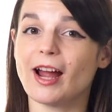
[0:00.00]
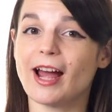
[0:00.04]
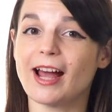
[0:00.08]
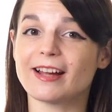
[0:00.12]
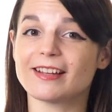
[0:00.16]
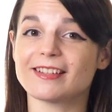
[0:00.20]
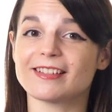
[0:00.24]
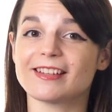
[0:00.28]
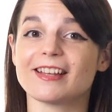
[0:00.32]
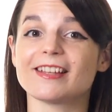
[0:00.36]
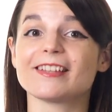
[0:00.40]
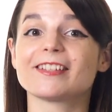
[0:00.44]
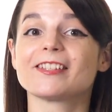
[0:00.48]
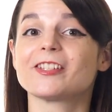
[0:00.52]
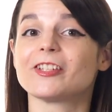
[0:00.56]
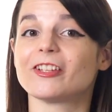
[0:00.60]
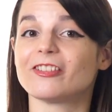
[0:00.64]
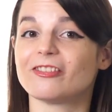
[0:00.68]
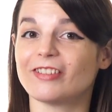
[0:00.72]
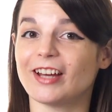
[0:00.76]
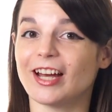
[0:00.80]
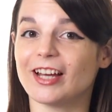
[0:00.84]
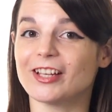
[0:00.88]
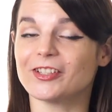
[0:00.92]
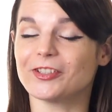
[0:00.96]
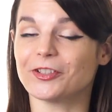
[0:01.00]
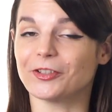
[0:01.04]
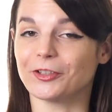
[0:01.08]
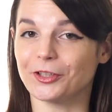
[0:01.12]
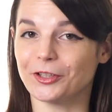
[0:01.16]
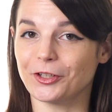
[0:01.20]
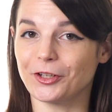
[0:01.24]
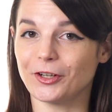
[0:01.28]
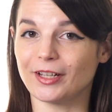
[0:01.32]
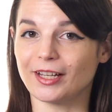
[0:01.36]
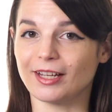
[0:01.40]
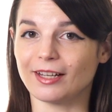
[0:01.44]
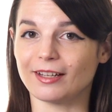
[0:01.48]
access to faster
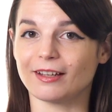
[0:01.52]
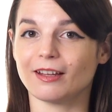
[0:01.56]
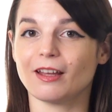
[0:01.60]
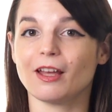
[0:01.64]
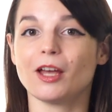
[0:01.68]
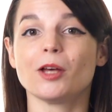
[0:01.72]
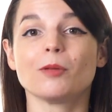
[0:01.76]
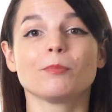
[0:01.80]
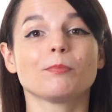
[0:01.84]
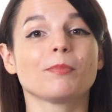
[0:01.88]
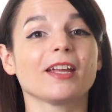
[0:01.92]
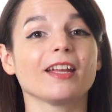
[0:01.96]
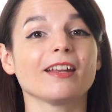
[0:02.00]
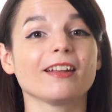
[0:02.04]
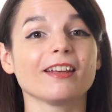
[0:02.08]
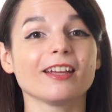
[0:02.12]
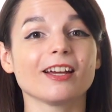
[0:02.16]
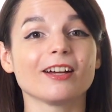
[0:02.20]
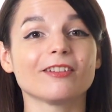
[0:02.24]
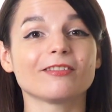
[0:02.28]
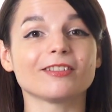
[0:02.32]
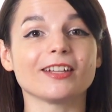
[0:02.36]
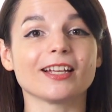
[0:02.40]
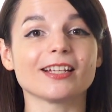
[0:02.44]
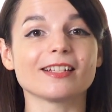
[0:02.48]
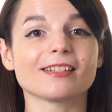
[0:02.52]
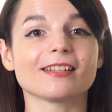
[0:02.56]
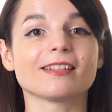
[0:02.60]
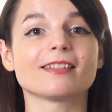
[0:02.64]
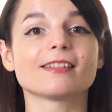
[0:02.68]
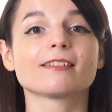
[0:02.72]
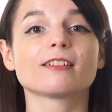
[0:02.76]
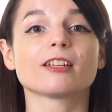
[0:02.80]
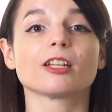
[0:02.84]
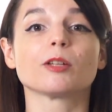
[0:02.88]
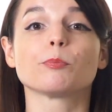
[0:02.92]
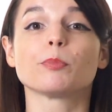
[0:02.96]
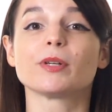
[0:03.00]
learning, PDF
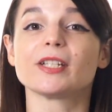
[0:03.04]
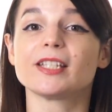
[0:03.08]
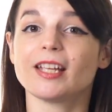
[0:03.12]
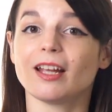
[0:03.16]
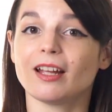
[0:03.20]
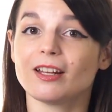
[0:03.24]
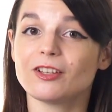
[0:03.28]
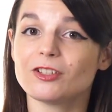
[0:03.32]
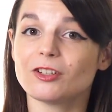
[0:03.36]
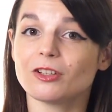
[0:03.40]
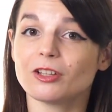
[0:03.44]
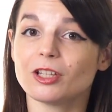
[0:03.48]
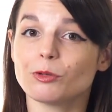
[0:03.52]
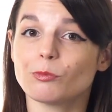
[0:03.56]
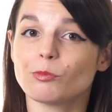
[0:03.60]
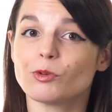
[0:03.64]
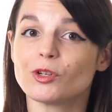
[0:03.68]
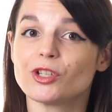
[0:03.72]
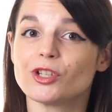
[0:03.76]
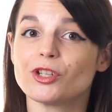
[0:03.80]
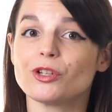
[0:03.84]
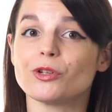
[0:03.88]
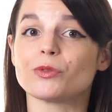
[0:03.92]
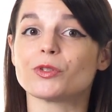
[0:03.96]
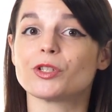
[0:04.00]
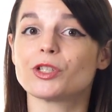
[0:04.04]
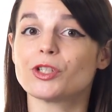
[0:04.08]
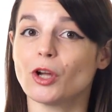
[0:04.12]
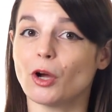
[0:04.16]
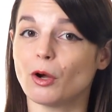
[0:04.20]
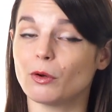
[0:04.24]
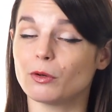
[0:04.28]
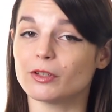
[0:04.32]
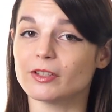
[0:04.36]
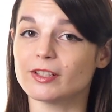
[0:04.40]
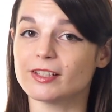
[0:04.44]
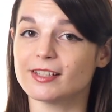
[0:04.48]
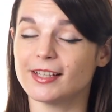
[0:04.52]
lessons can potentially reduce
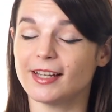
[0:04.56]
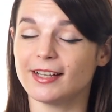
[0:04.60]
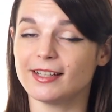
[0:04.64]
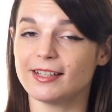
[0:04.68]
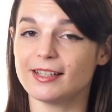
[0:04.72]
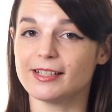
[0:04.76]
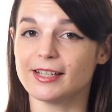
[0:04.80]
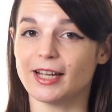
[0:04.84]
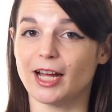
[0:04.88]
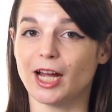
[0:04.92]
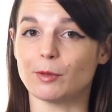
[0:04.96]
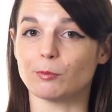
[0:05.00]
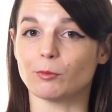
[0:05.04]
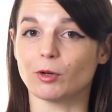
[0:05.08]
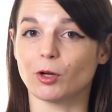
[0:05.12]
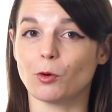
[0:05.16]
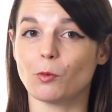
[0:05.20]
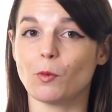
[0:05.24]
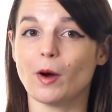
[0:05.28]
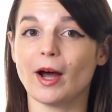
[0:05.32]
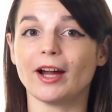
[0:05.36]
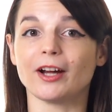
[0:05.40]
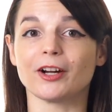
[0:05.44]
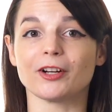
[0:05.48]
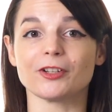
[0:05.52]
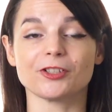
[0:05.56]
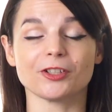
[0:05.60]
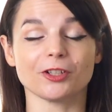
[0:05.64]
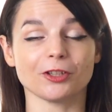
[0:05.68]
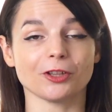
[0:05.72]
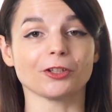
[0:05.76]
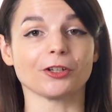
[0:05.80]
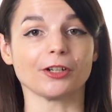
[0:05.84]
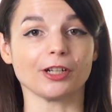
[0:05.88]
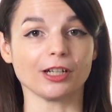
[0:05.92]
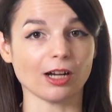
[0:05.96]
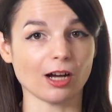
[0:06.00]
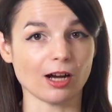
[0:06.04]
total study time required to
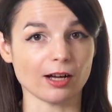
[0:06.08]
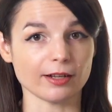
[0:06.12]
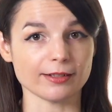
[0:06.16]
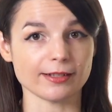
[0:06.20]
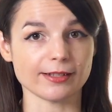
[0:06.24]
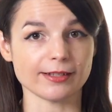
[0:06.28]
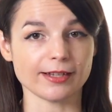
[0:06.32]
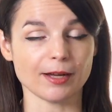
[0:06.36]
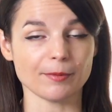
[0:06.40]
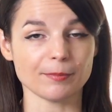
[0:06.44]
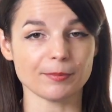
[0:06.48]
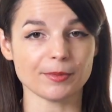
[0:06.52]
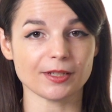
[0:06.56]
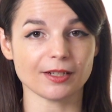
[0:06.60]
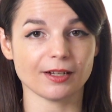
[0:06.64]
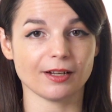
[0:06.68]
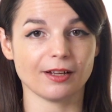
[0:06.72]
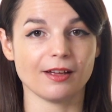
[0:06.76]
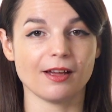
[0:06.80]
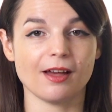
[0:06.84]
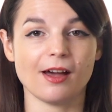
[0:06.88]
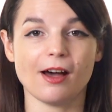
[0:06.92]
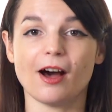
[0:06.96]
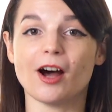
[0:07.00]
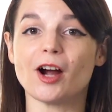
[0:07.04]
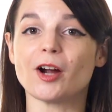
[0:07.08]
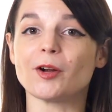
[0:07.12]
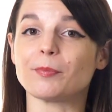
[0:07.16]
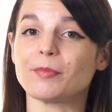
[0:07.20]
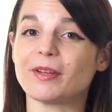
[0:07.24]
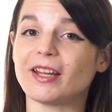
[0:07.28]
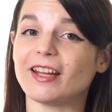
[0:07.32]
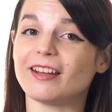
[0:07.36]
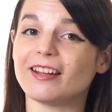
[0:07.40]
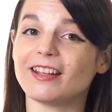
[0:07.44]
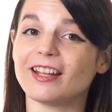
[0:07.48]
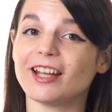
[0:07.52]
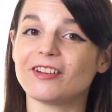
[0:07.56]
learn a concept. Our
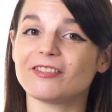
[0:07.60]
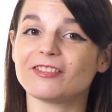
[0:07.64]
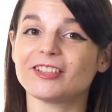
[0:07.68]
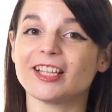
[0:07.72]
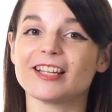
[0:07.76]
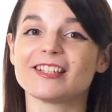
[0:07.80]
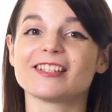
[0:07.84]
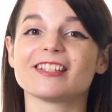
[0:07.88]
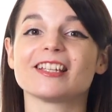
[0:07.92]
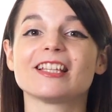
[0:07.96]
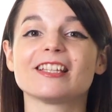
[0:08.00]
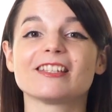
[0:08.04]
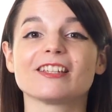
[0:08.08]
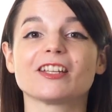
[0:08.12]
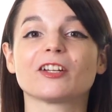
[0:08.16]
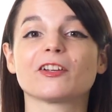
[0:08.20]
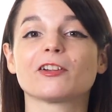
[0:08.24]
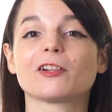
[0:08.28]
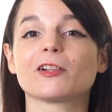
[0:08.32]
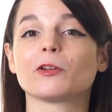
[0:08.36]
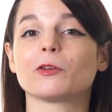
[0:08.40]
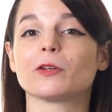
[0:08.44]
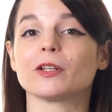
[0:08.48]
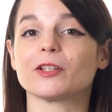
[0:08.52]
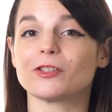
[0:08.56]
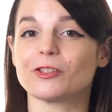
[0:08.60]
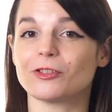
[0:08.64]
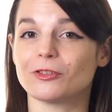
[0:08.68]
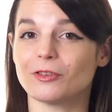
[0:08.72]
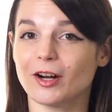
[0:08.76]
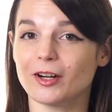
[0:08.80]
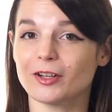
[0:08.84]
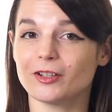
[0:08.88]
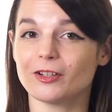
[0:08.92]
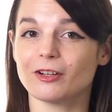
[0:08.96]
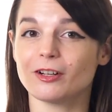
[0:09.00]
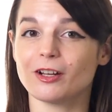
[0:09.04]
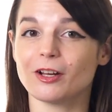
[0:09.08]
PDF lessons include
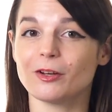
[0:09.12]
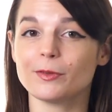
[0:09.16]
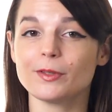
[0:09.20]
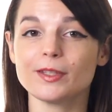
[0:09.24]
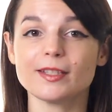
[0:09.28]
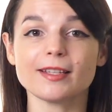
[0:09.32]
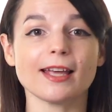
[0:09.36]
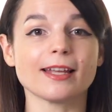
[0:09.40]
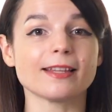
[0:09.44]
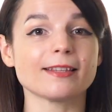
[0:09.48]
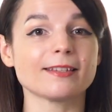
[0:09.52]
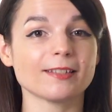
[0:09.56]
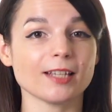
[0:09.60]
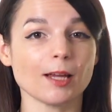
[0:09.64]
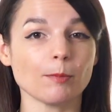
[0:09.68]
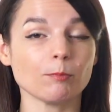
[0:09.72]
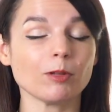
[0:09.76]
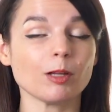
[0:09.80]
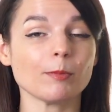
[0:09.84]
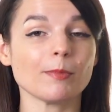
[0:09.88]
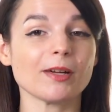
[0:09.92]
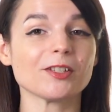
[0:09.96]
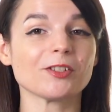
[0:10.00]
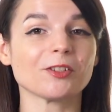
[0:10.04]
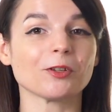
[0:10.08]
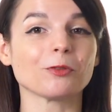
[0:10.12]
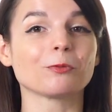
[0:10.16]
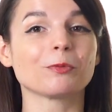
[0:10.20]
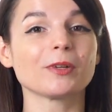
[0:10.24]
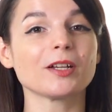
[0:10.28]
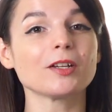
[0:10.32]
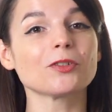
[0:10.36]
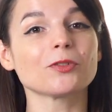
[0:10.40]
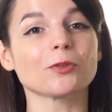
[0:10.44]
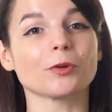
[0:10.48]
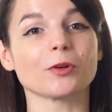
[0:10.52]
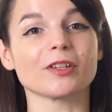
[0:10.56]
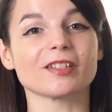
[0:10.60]
instructor notes and supplemental
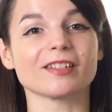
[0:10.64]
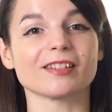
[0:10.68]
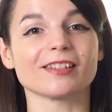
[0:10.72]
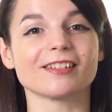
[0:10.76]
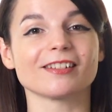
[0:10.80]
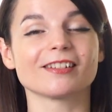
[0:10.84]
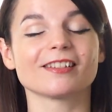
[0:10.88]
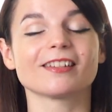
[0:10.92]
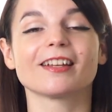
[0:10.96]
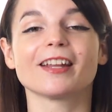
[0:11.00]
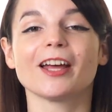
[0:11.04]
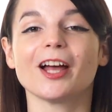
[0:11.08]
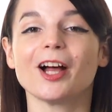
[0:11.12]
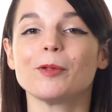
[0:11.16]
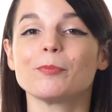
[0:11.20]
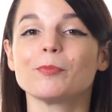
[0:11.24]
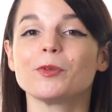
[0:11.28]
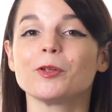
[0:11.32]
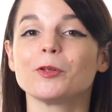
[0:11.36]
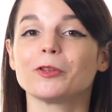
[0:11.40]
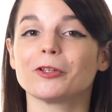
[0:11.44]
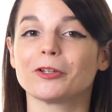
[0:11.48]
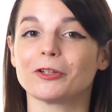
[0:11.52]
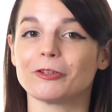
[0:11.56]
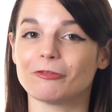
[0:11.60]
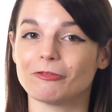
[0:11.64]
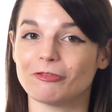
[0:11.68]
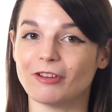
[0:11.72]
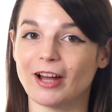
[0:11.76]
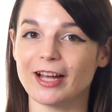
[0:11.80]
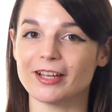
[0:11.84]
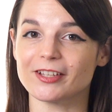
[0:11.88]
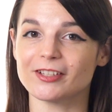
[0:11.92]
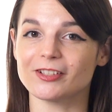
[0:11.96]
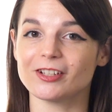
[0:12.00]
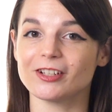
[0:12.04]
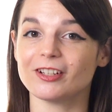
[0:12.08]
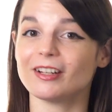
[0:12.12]
resources that help you learn
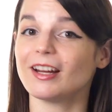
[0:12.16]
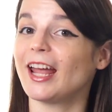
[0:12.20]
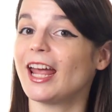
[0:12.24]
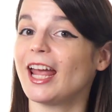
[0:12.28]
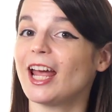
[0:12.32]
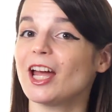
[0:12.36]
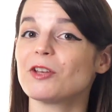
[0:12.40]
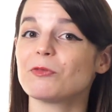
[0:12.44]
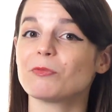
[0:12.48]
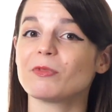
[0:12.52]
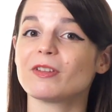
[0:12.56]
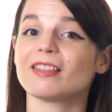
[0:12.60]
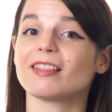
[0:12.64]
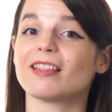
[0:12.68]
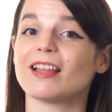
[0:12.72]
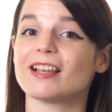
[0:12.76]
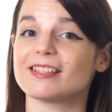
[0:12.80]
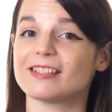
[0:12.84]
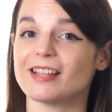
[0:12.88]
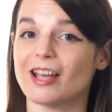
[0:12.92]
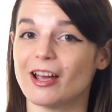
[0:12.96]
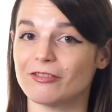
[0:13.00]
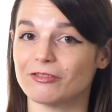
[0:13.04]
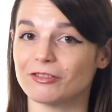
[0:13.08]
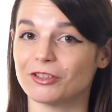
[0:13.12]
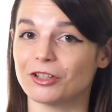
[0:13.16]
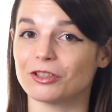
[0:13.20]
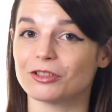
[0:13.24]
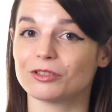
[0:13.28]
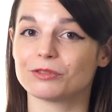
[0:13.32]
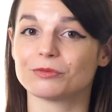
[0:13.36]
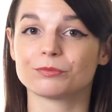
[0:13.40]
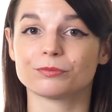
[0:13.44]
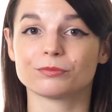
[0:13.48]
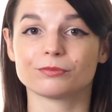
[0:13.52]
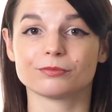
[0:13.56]
faster and with less effort.